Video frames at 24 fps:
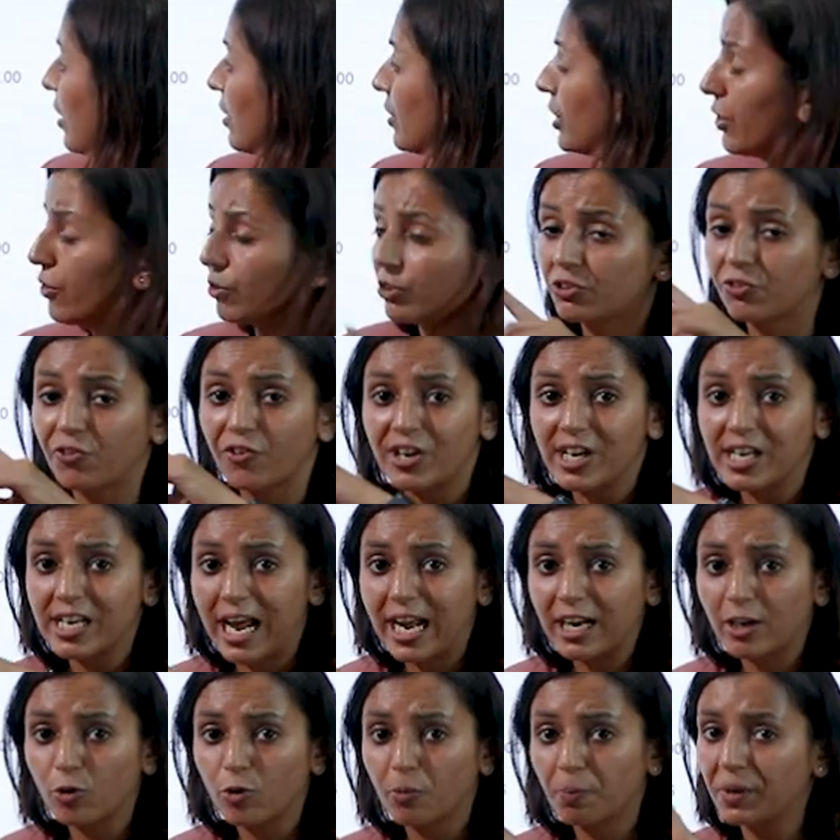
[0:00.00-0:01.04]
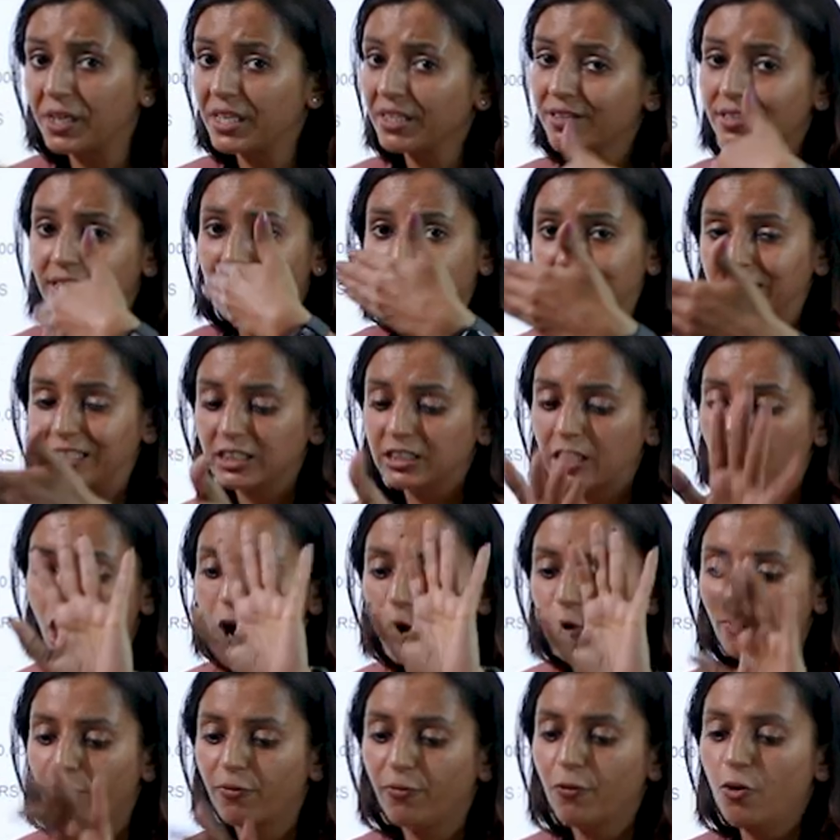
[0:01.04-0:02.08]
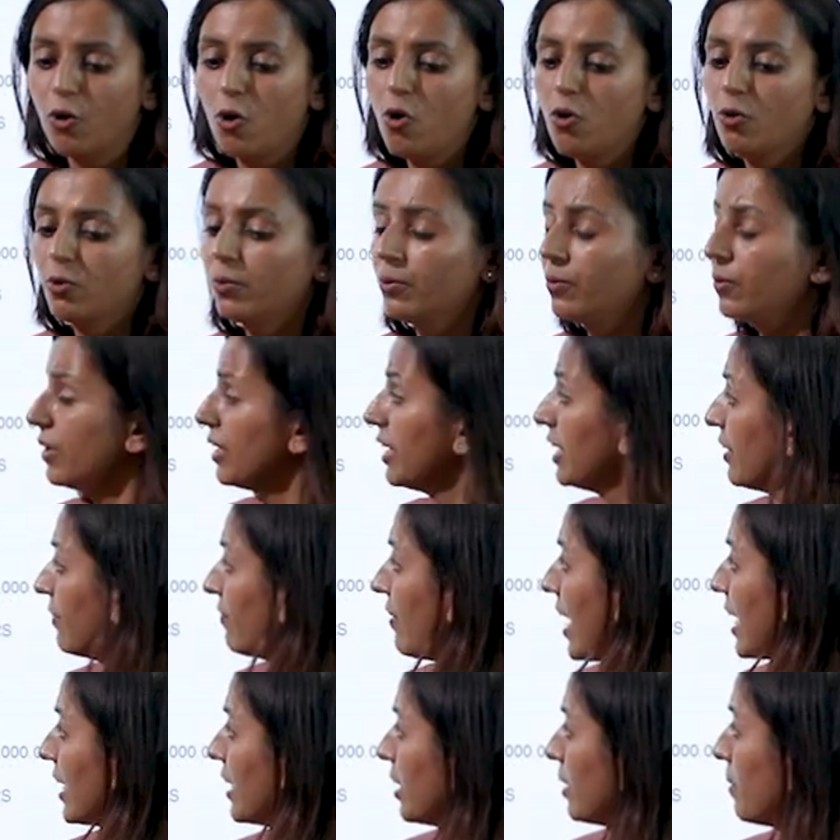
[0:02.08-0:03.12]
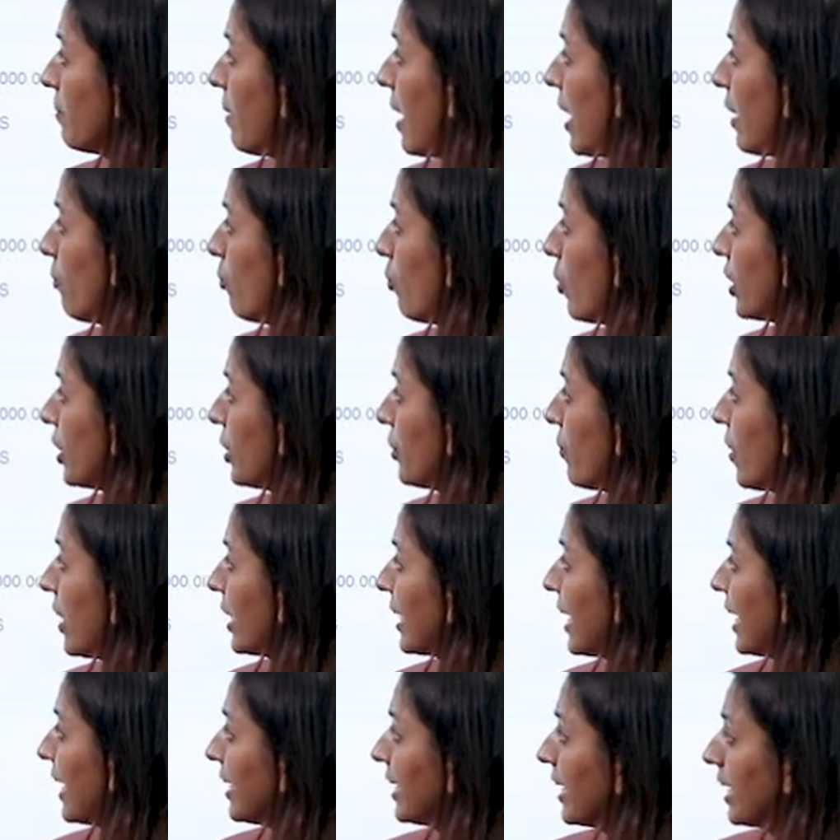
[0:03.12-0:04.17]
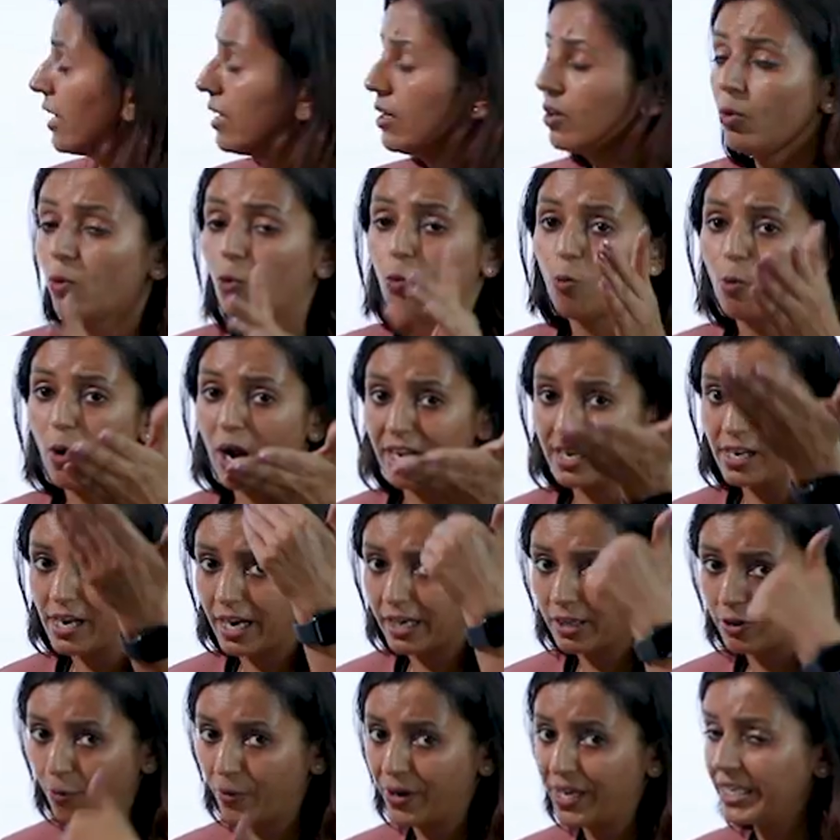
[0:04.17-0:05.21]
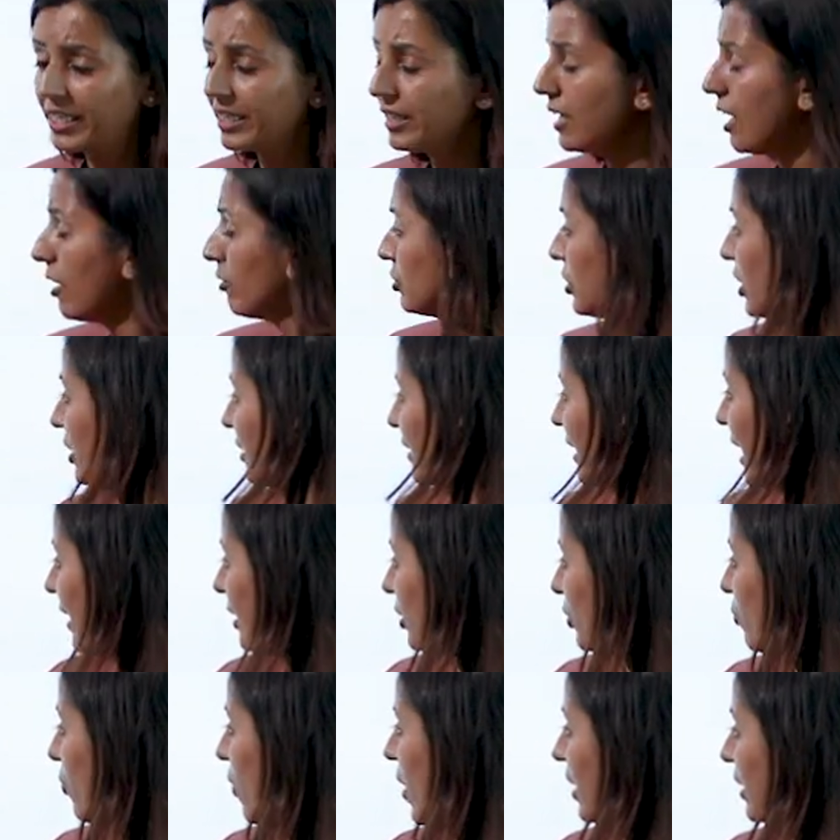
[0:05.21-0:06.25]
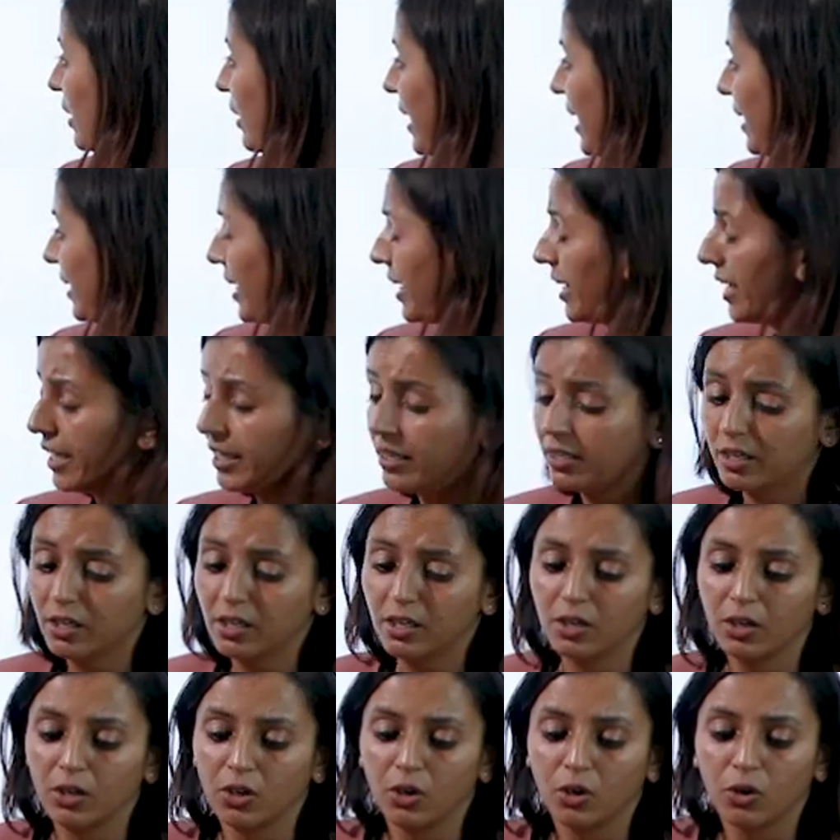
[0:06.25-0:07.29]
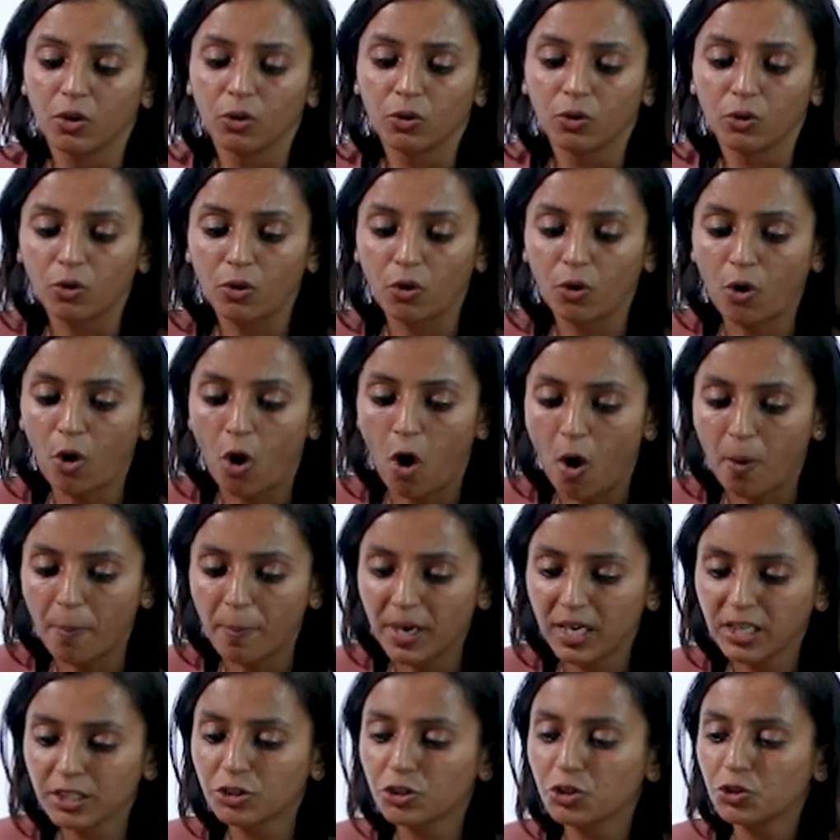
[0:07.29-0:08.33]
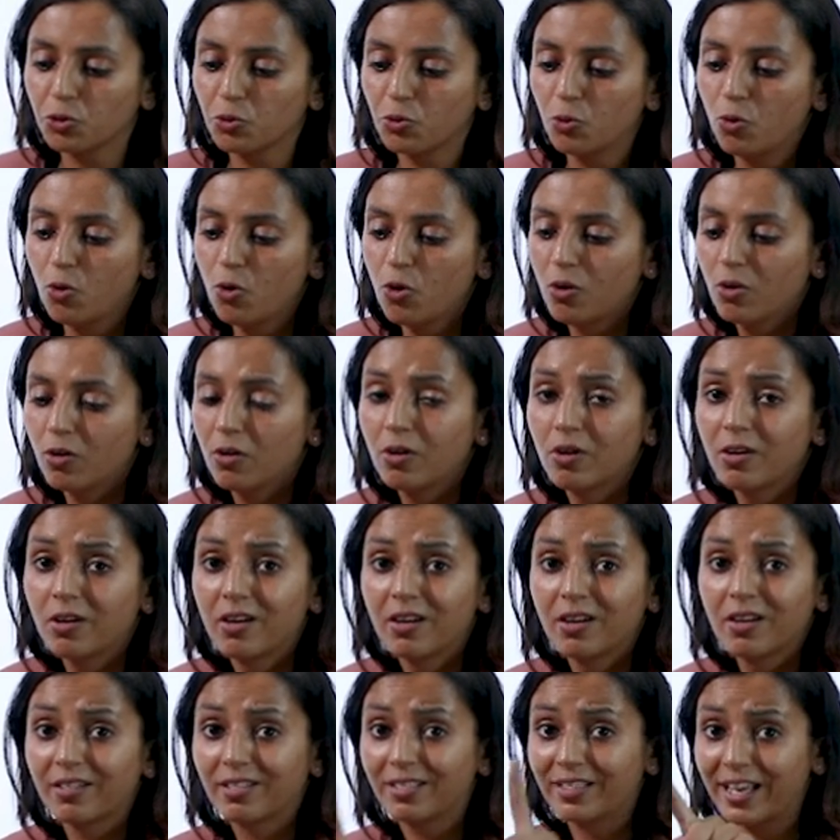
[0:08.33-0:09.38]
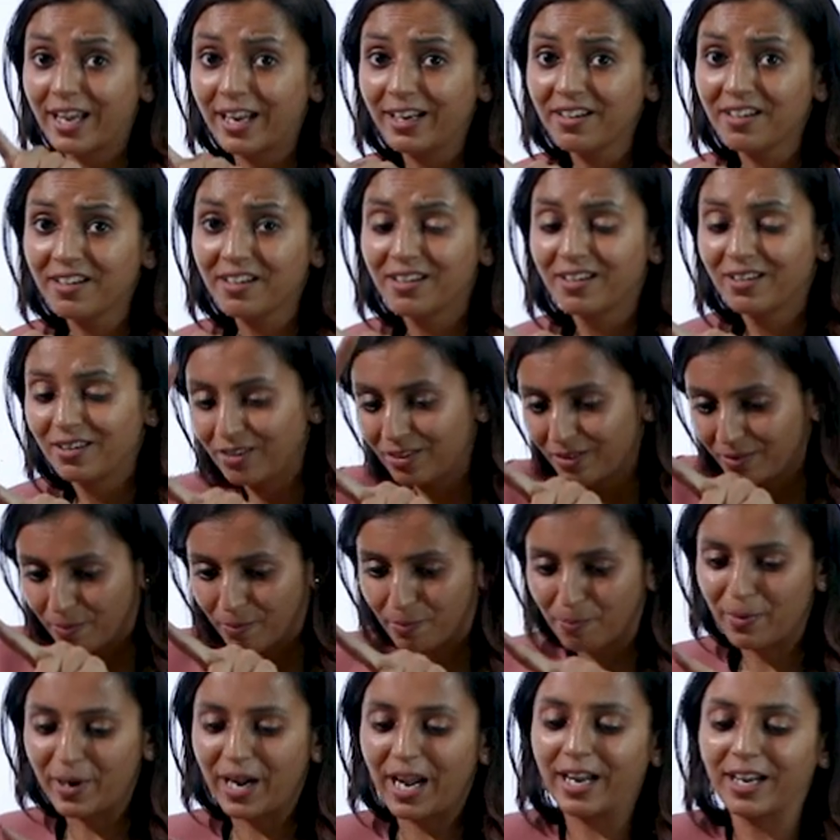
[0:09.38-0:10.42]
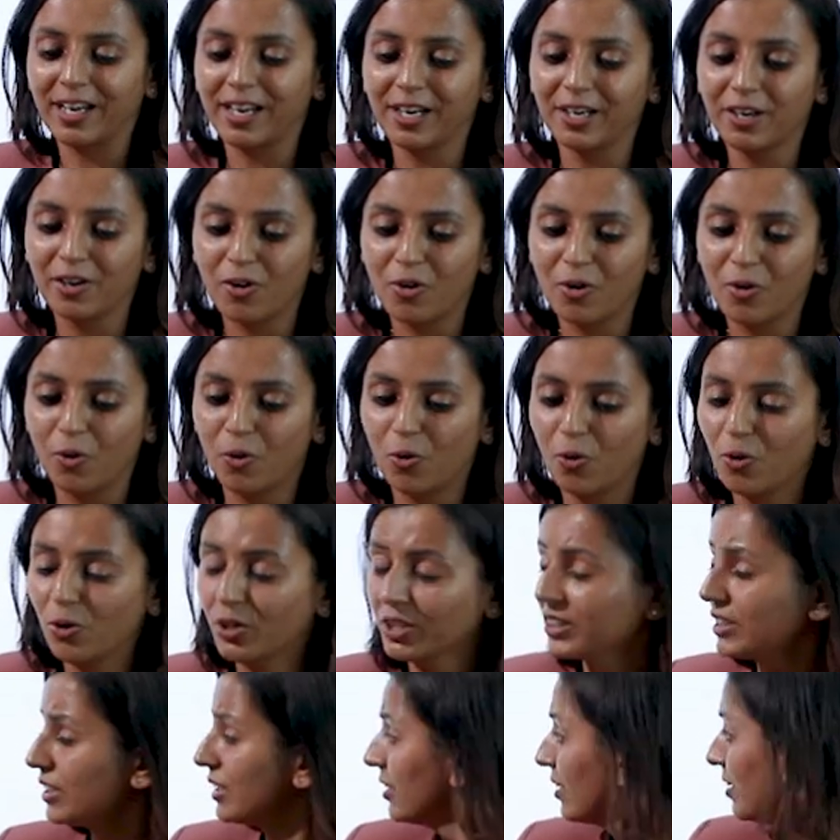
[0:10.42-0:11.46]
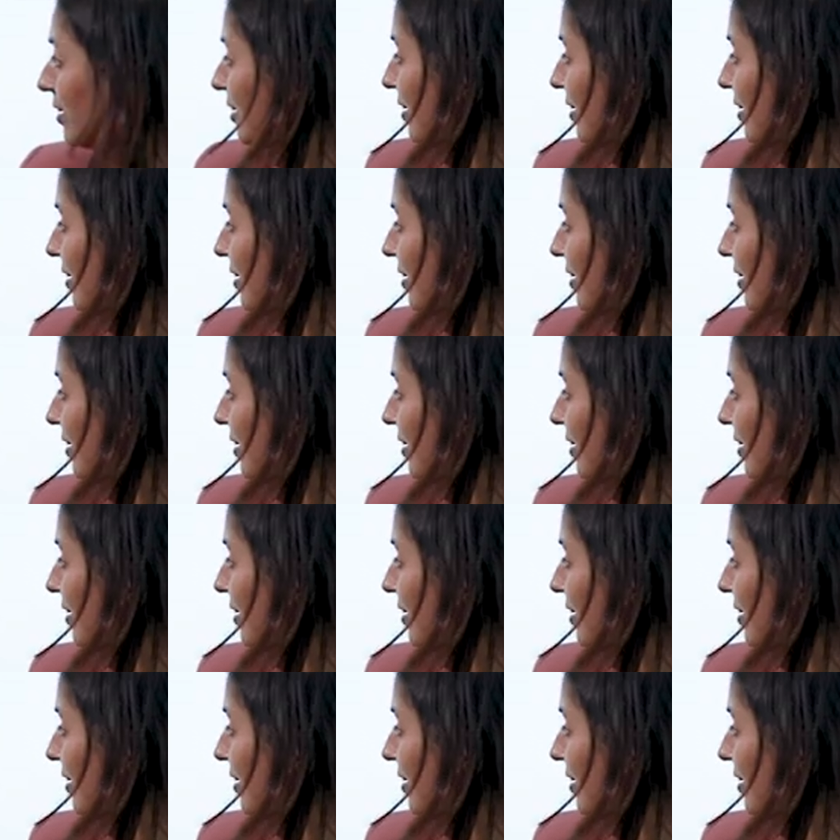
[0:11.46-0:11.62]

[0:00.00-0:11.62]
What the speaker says: Your 3 lakh rupees, that is outflow, divided by what you are getting, 1,20,000, that you are getting it, comma 2, then bracket close,